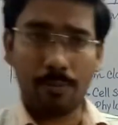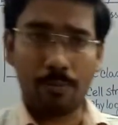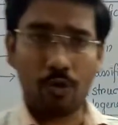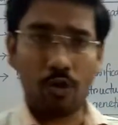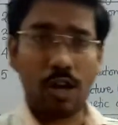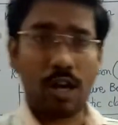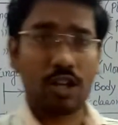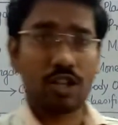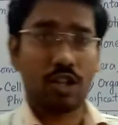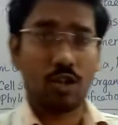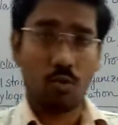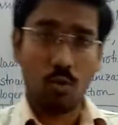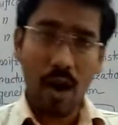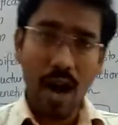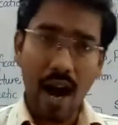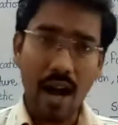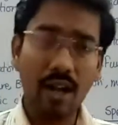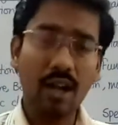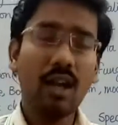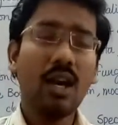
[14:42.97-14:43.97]
reproduction,
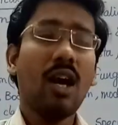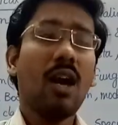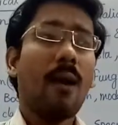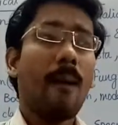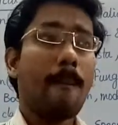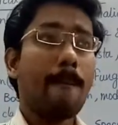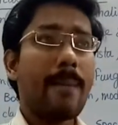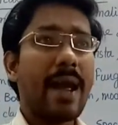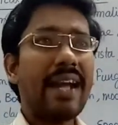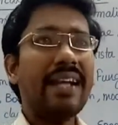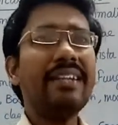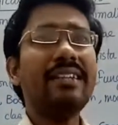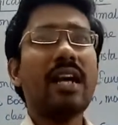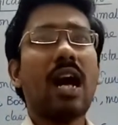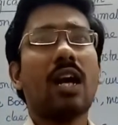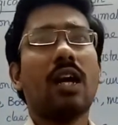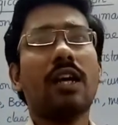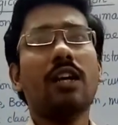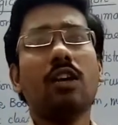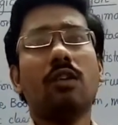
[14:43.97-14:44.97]
where main
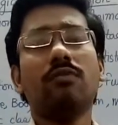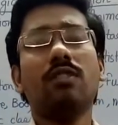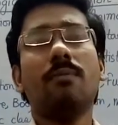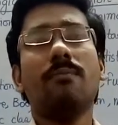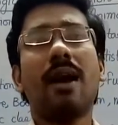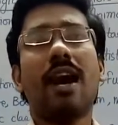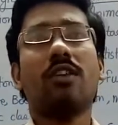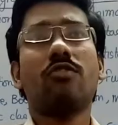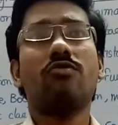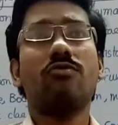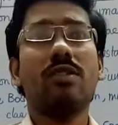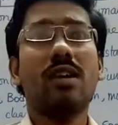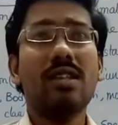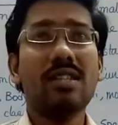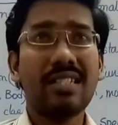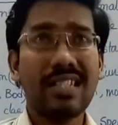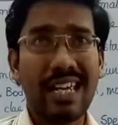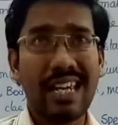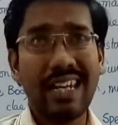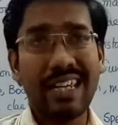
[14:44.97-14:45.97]
target of the
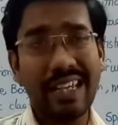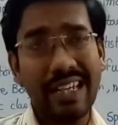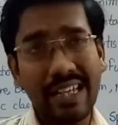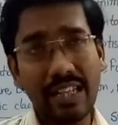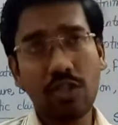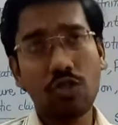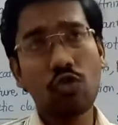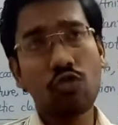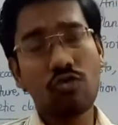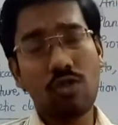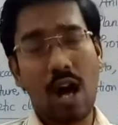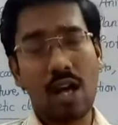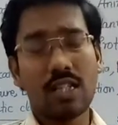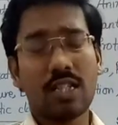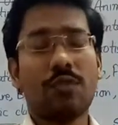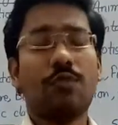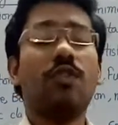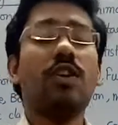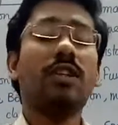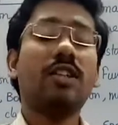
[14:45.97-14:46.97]
bacterial cell is to
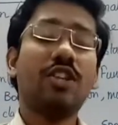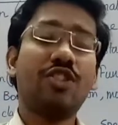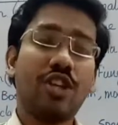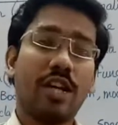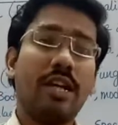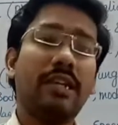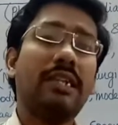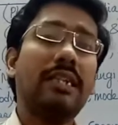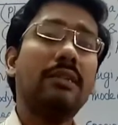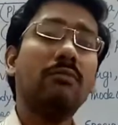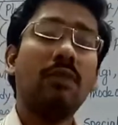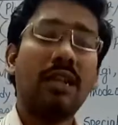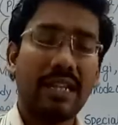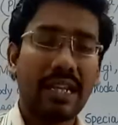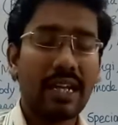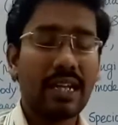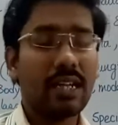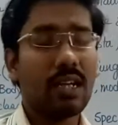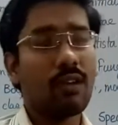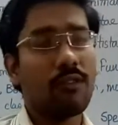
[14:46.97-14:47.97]
transfer the genetic
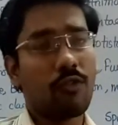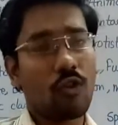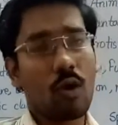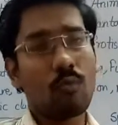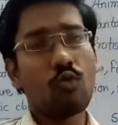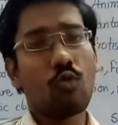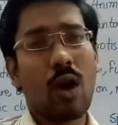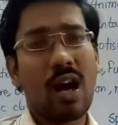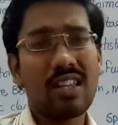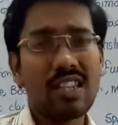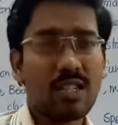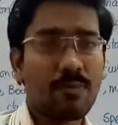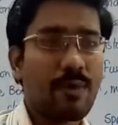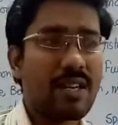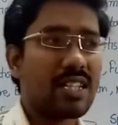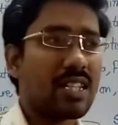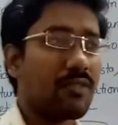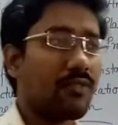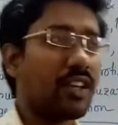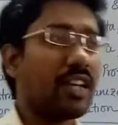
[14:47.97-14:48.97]
material from one
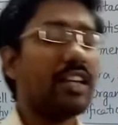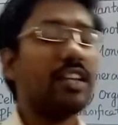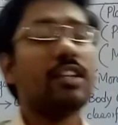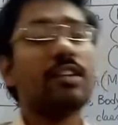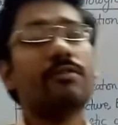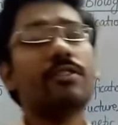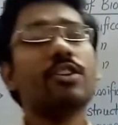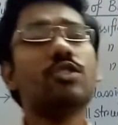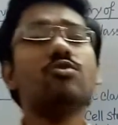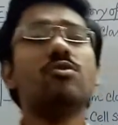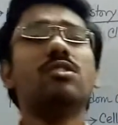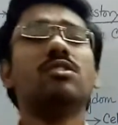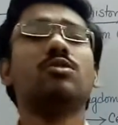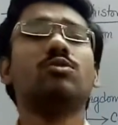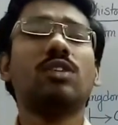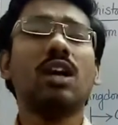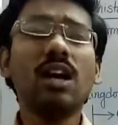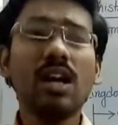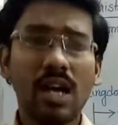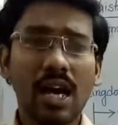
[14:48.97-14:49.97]
specific individual
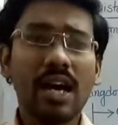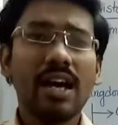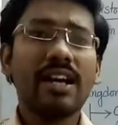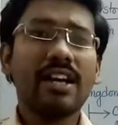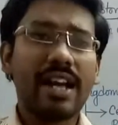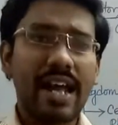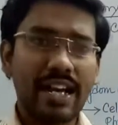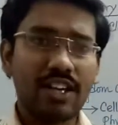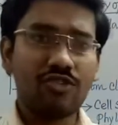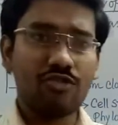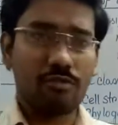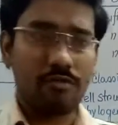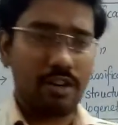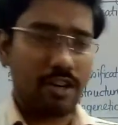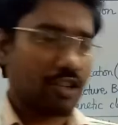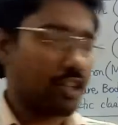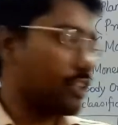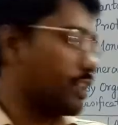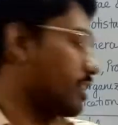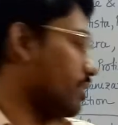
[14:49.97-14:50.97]
to the next
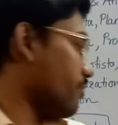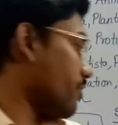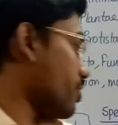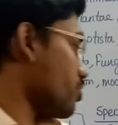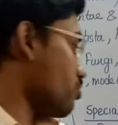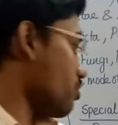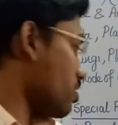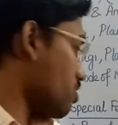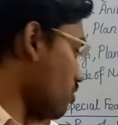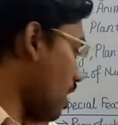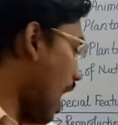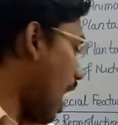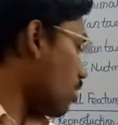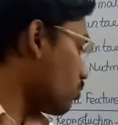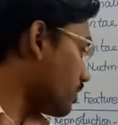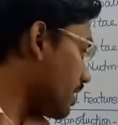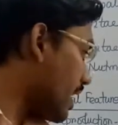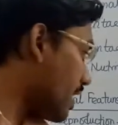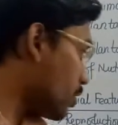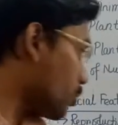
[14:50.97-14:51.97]
generation individual. So
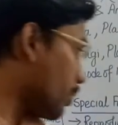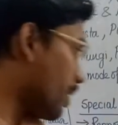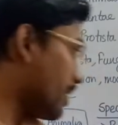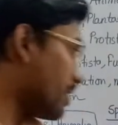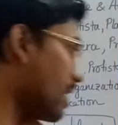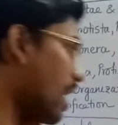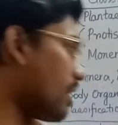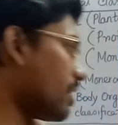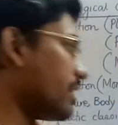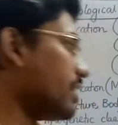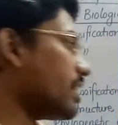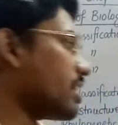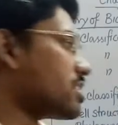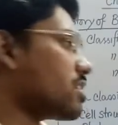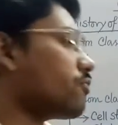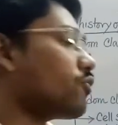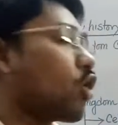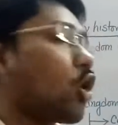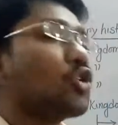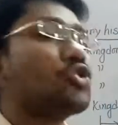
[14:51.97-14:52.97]
how they are doing that? In
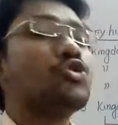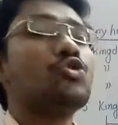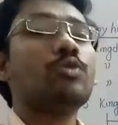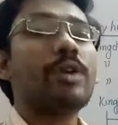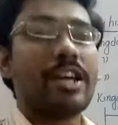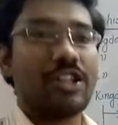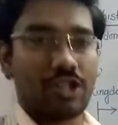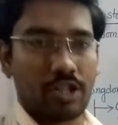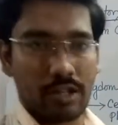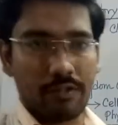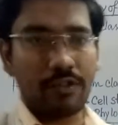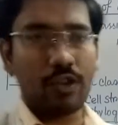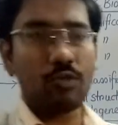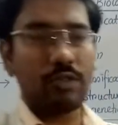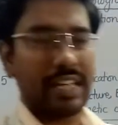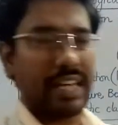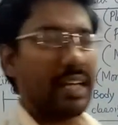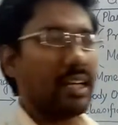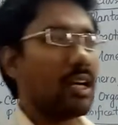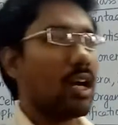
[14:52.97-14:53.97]
case of conjugation, if
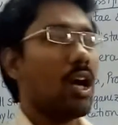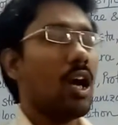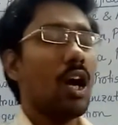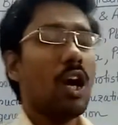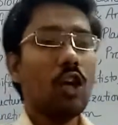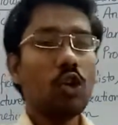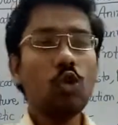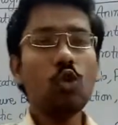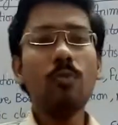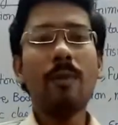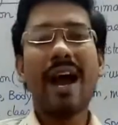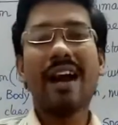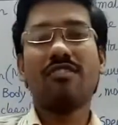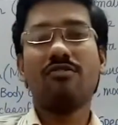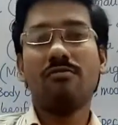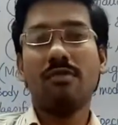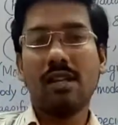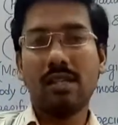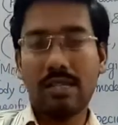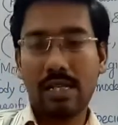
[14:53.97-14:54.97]
you think two
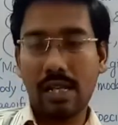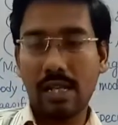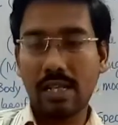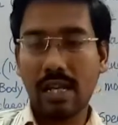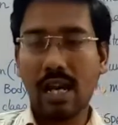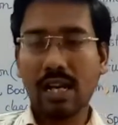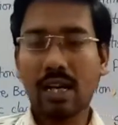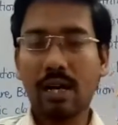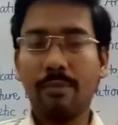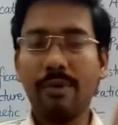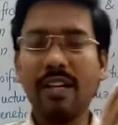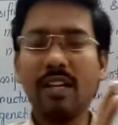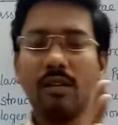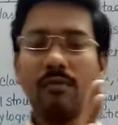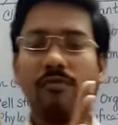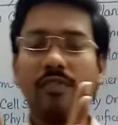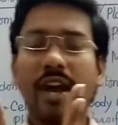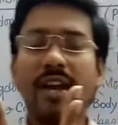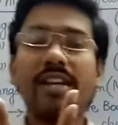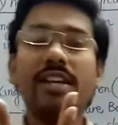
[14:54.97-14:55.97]
bacterial cells are
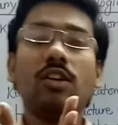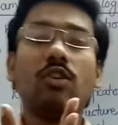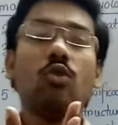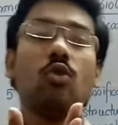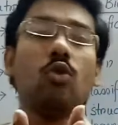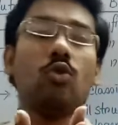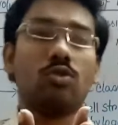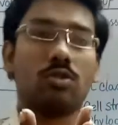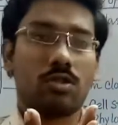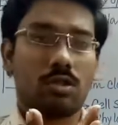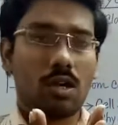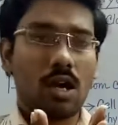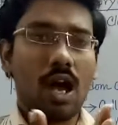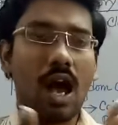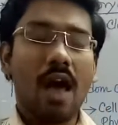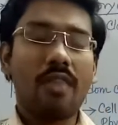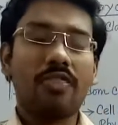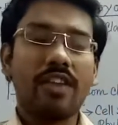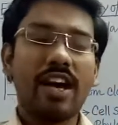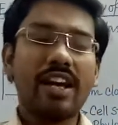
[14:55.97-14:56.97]
coming very close
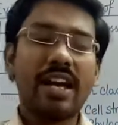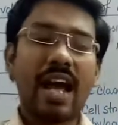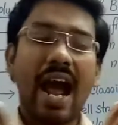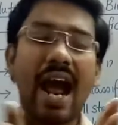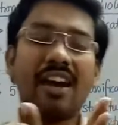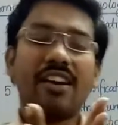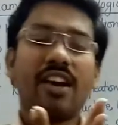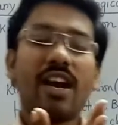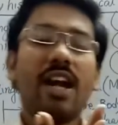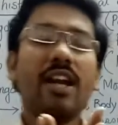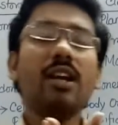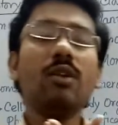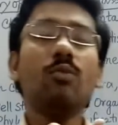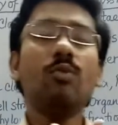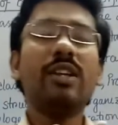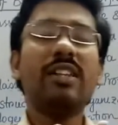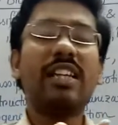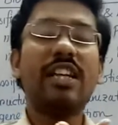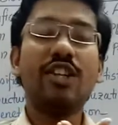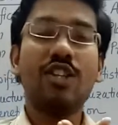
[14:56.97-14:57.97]
and they are
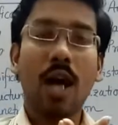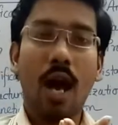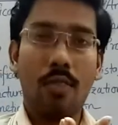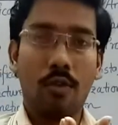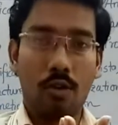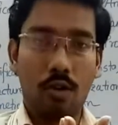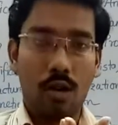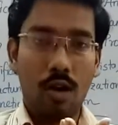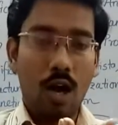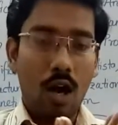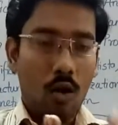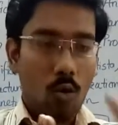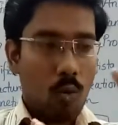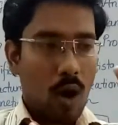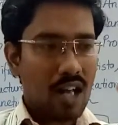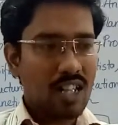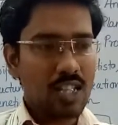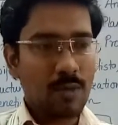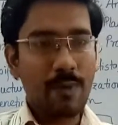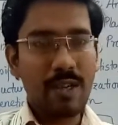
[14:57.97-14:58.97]
adhering with each other,
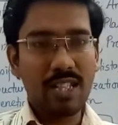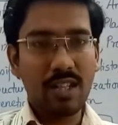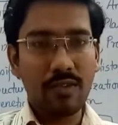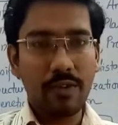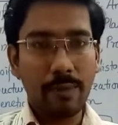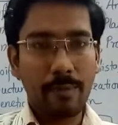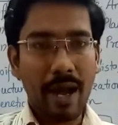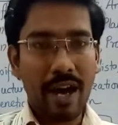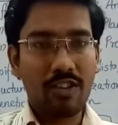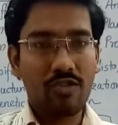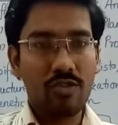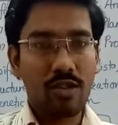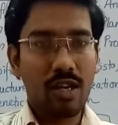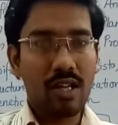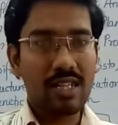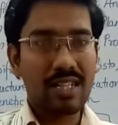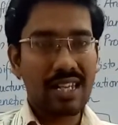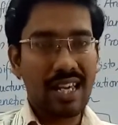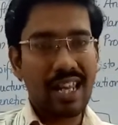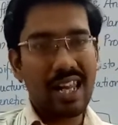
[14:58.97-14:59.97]
one specific
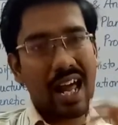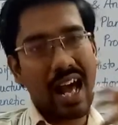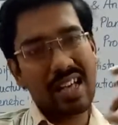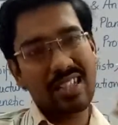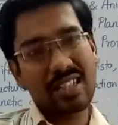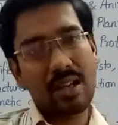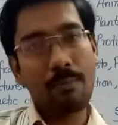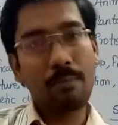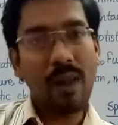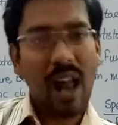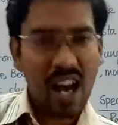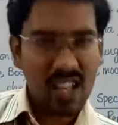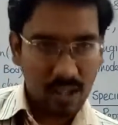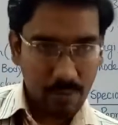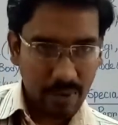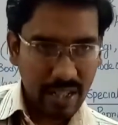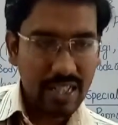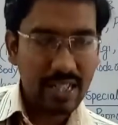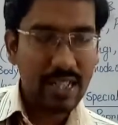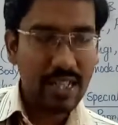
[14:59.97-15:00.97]
bacterial cell has the
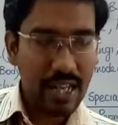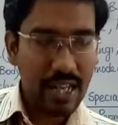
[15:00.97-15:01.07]
plasmid